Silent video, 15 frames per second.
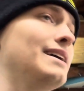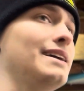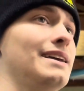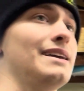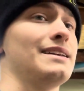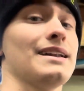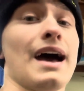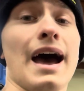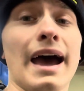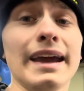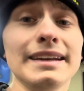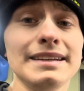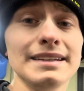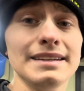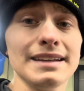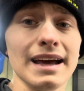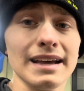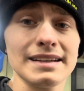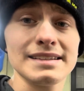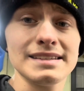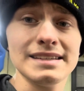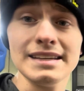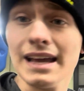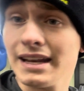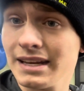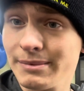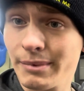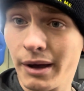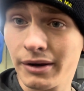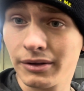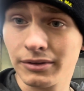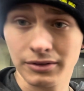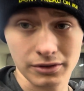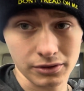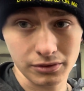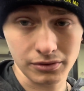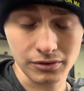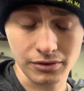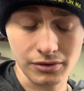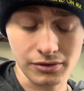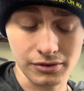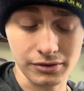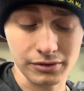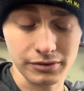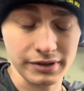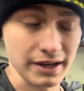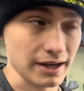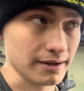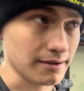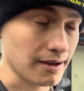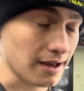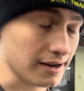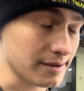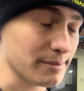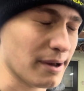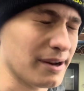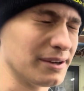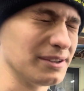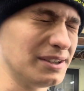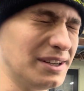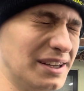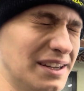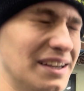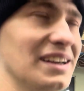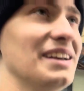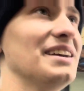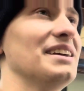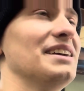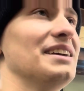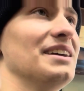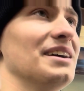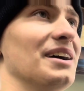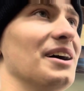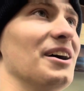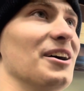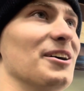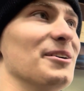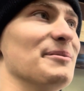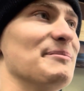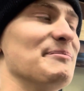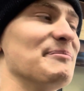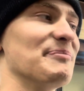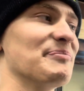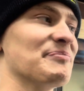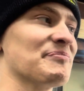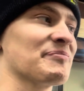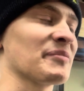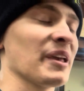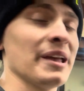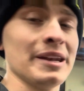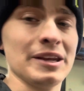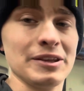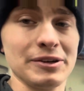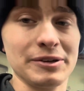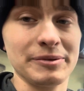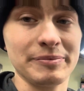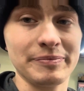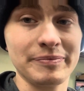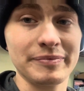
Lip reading: And I did not see any metal any metal in either.